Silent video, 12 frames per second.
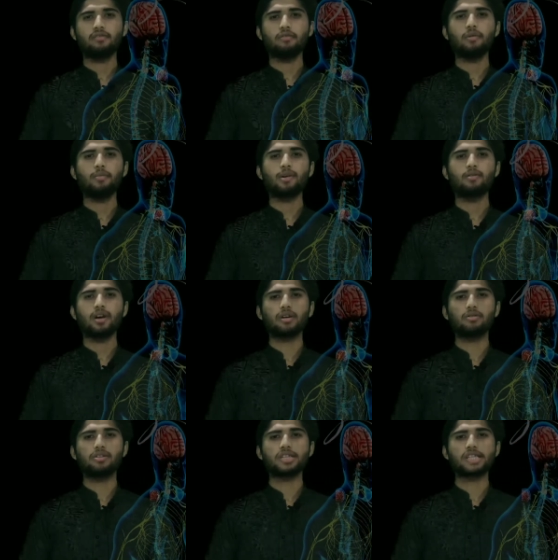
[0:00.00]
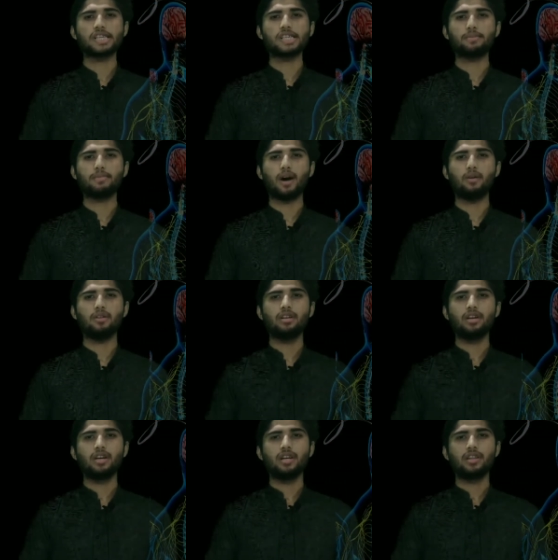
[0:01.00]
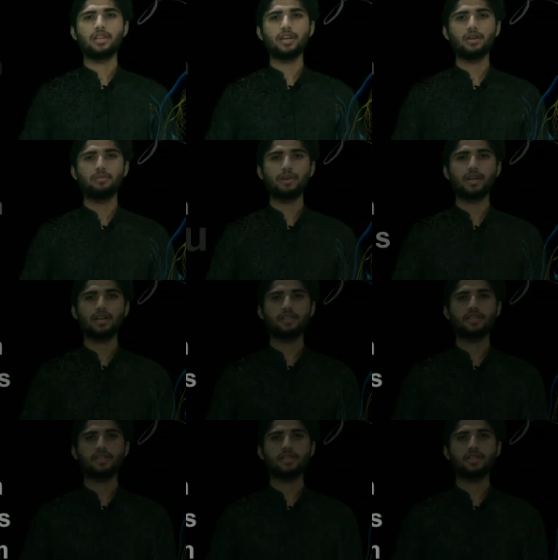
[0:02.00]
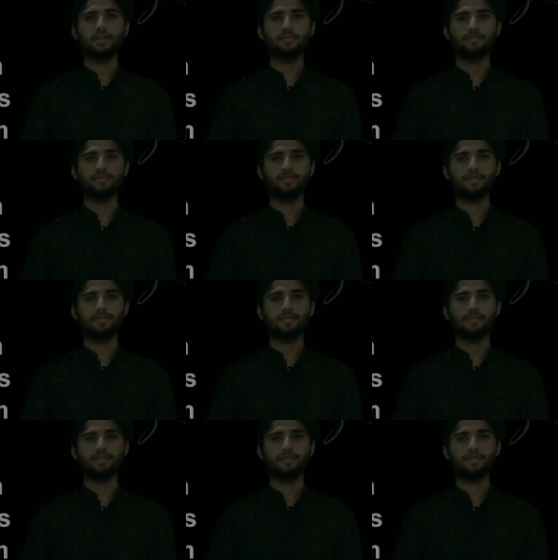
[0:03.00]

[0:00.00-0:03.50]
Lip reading: we will be going to discuss about the human nervous system.